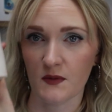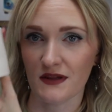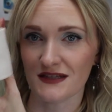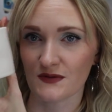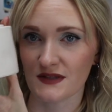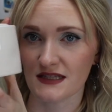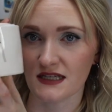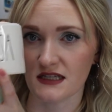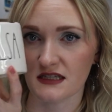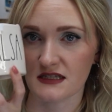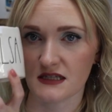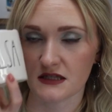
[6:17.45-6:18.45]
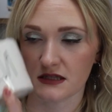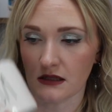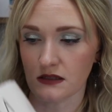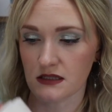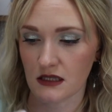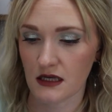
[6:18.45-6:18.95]
This one says
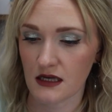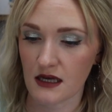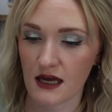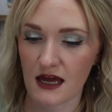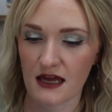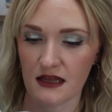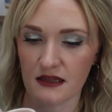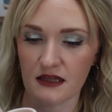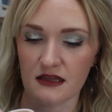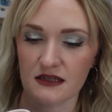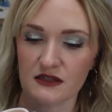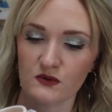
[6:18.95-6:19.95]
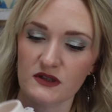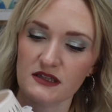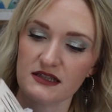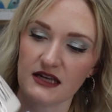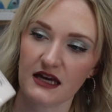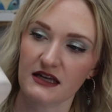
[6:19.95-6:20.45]
salsa, and this one
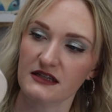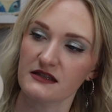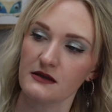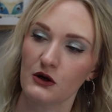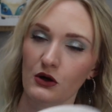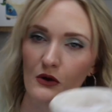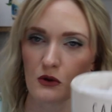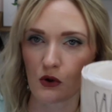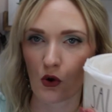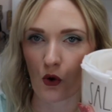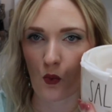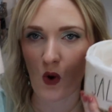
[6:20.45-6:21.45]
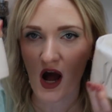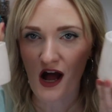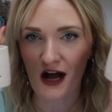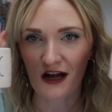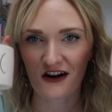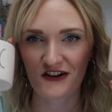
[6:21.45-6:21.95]
says
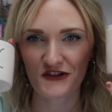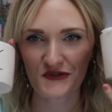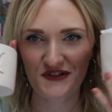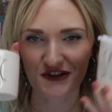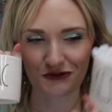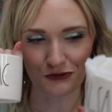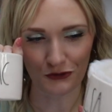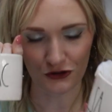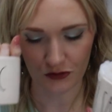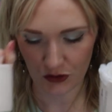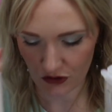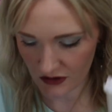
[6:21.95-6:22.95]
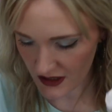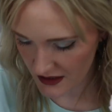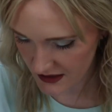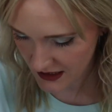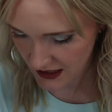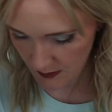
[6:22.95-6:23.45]
guac. Aren't those adorable? And
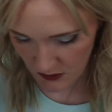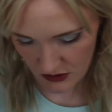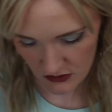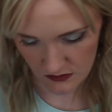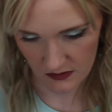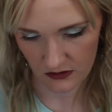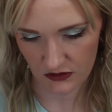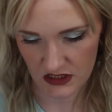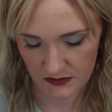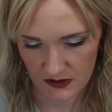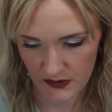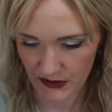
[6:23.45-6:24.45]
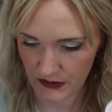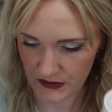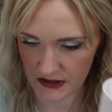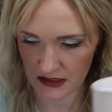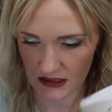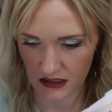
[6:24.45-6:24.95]
then they came with their own little
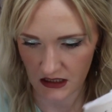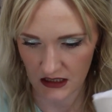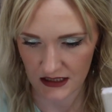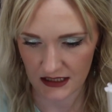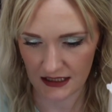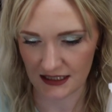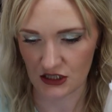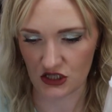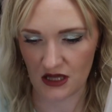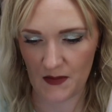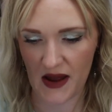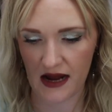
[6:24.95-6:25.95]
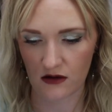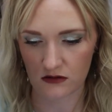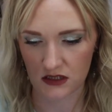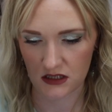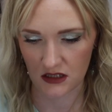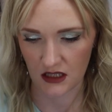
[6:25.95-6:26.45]
spoons to dish them
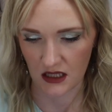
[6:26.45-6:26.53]
out.